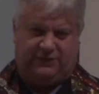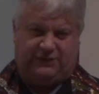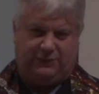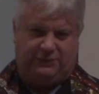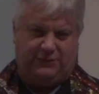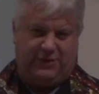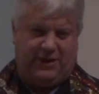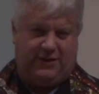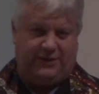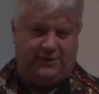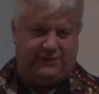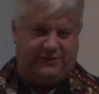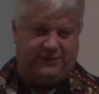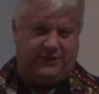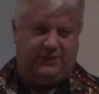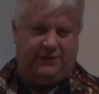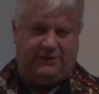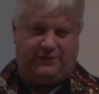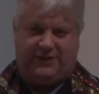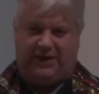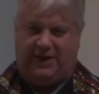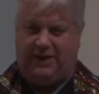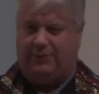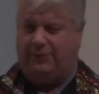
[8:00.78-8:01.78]
around the
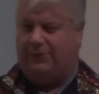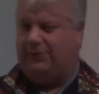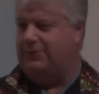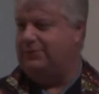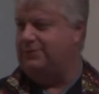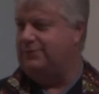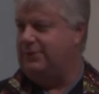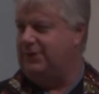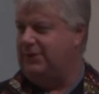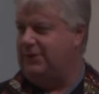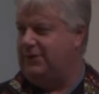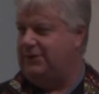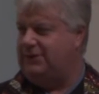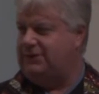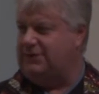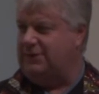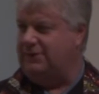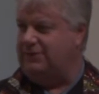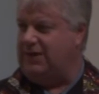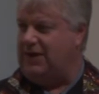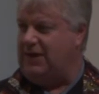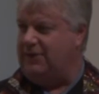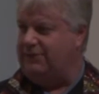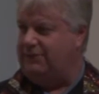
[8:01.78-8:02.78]
dinner table
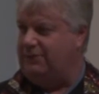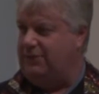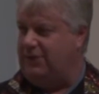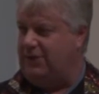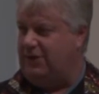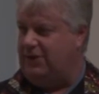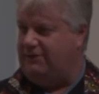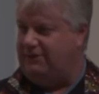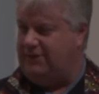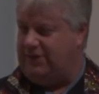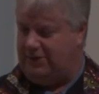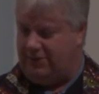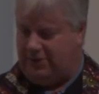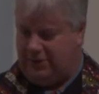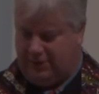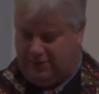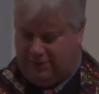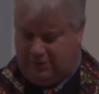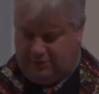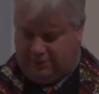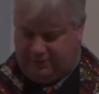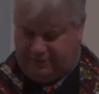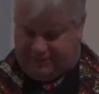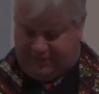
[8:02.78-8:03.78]
sometimes with our very
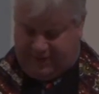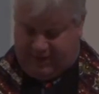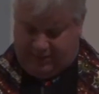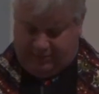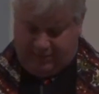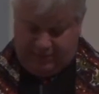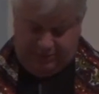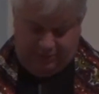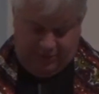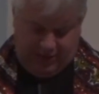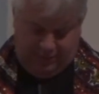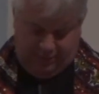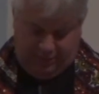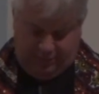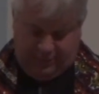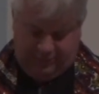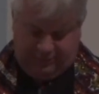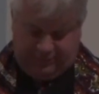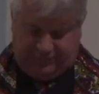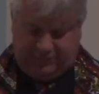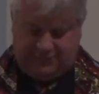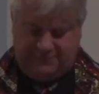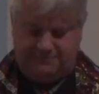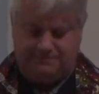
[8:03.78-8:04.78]
own family
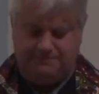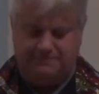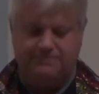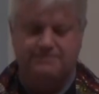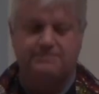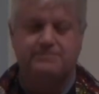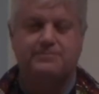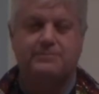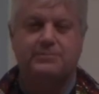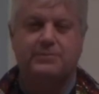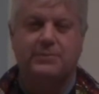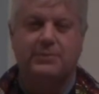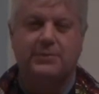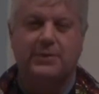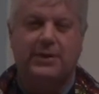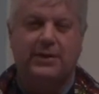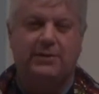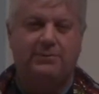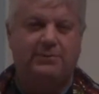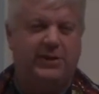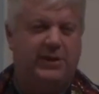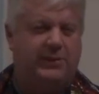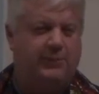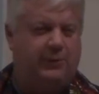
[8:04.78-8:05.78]
members.
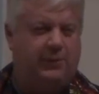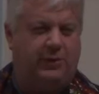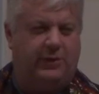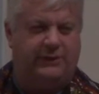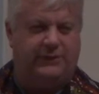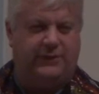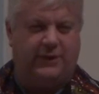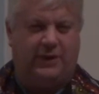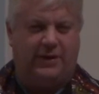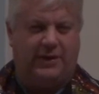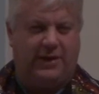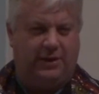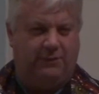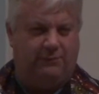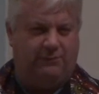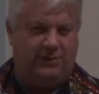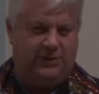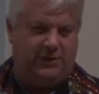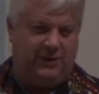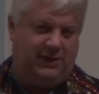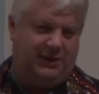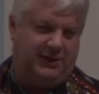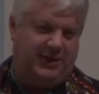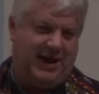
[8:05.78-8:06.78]
People are talking
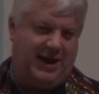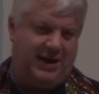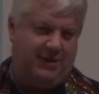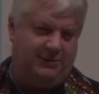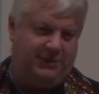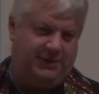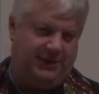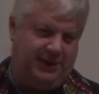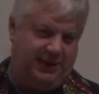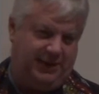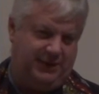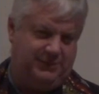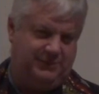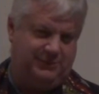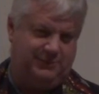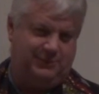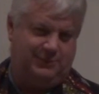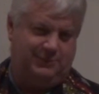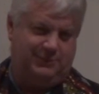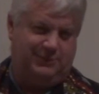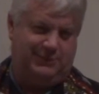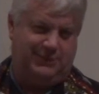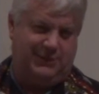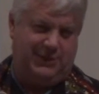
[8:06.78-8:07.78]
really loudly
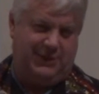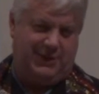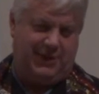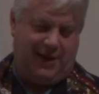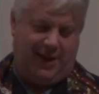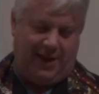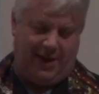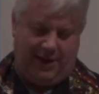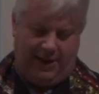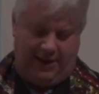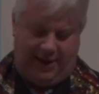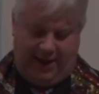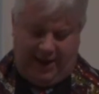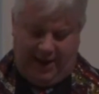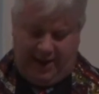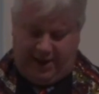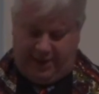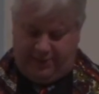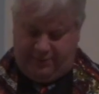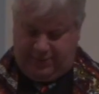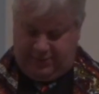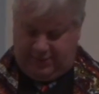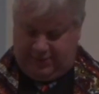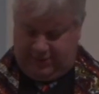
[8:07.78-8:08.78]
and
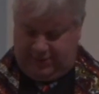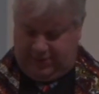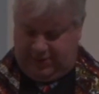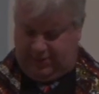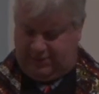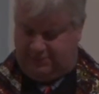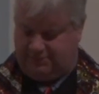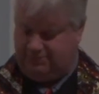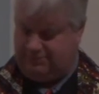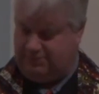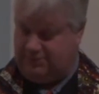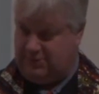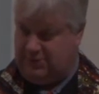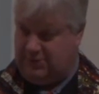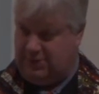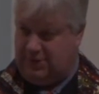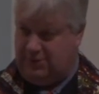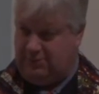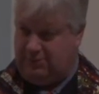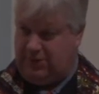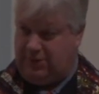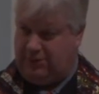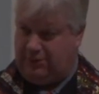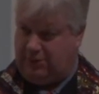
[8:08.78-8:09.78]

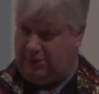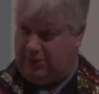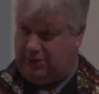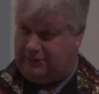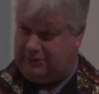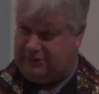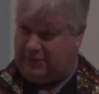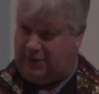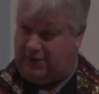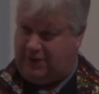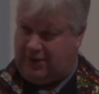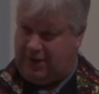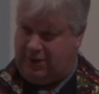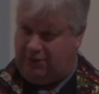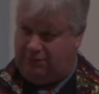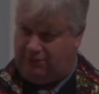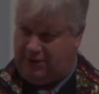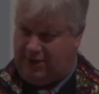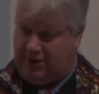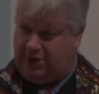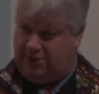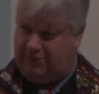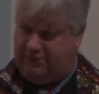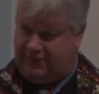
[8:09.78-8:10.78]
adamantly. People are talking
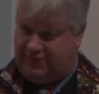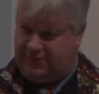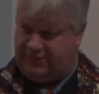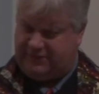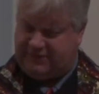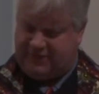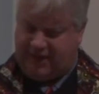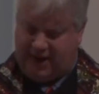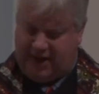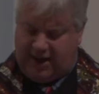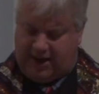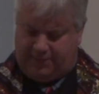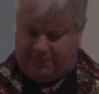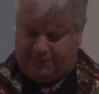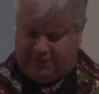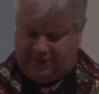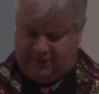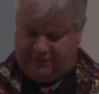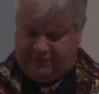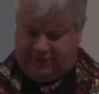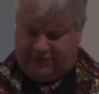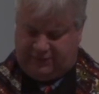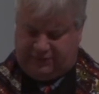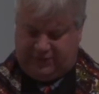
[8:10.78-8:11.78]
right over the top
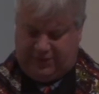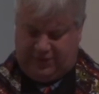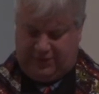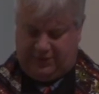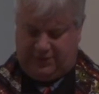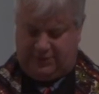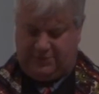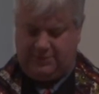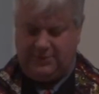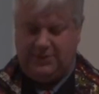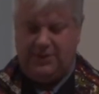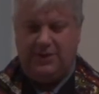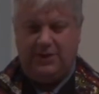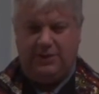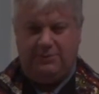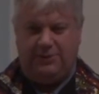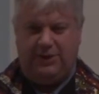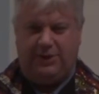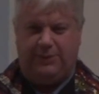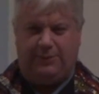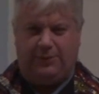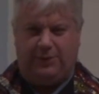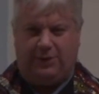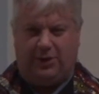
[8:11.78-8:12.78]
of each other.
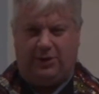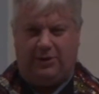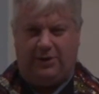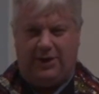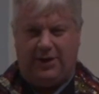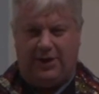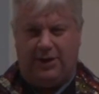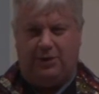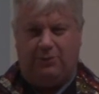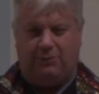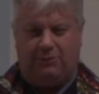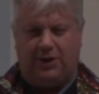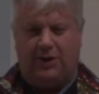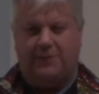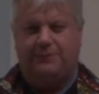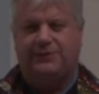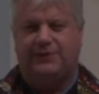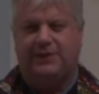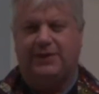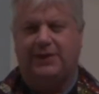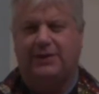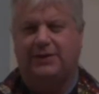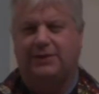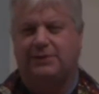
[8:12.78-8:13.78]
People are
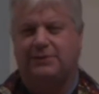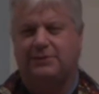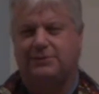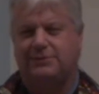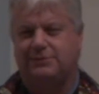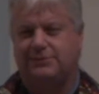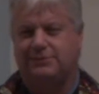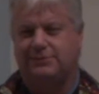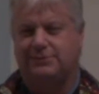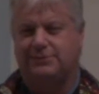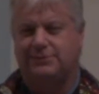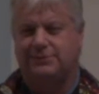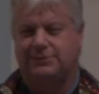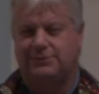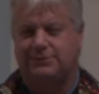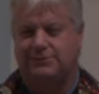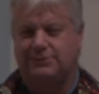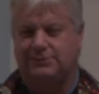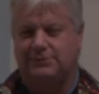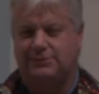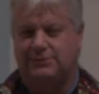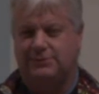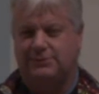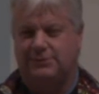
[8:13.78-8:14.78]
interrupting
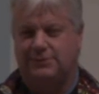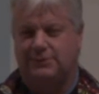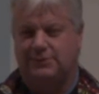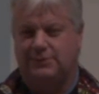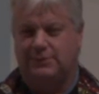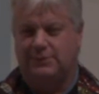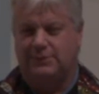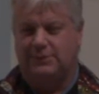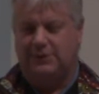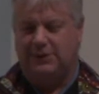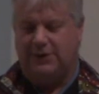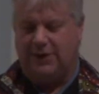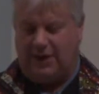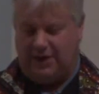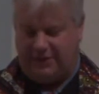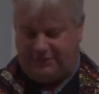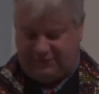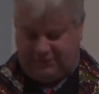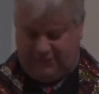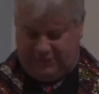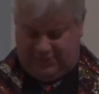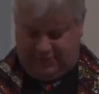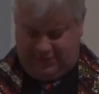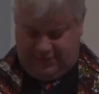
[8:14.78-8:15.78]

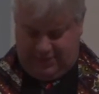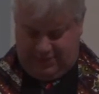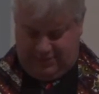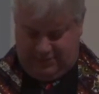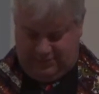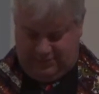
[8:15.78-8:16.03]
constantly.